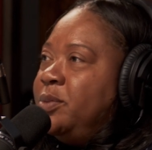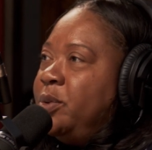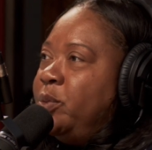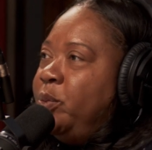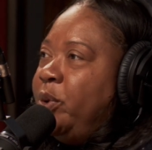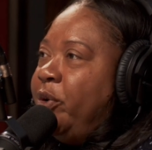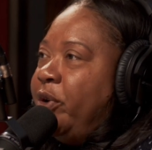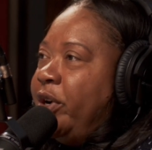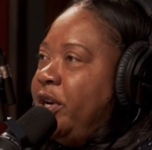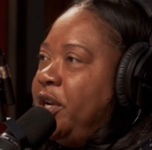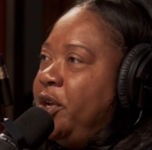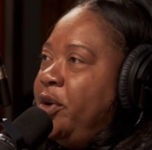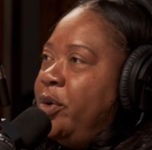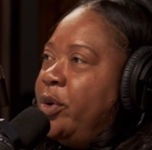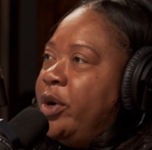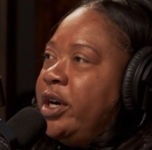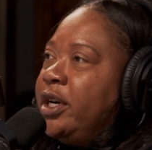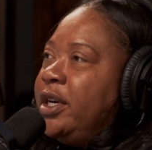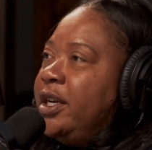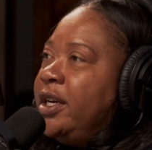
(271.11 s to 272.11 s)
when we were in New
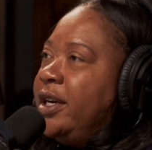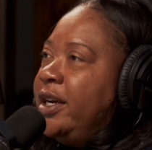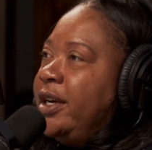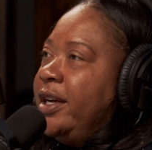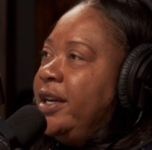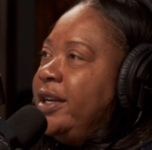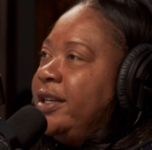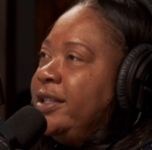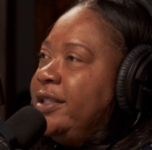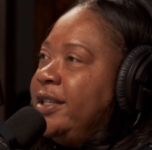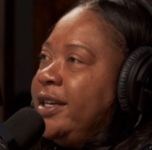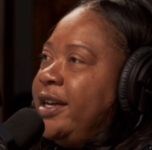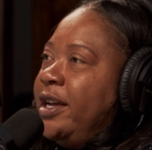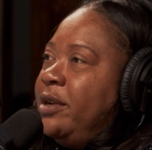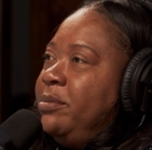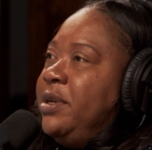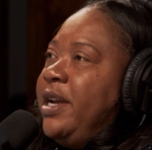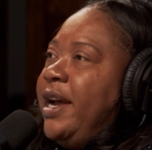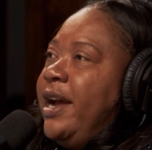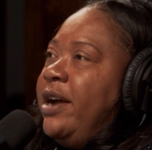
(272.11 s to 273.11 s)
York to
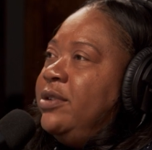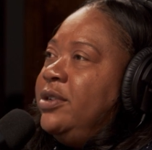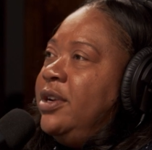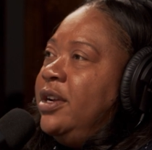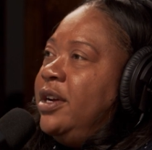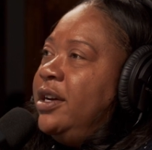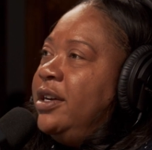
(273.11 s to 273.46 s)
come down,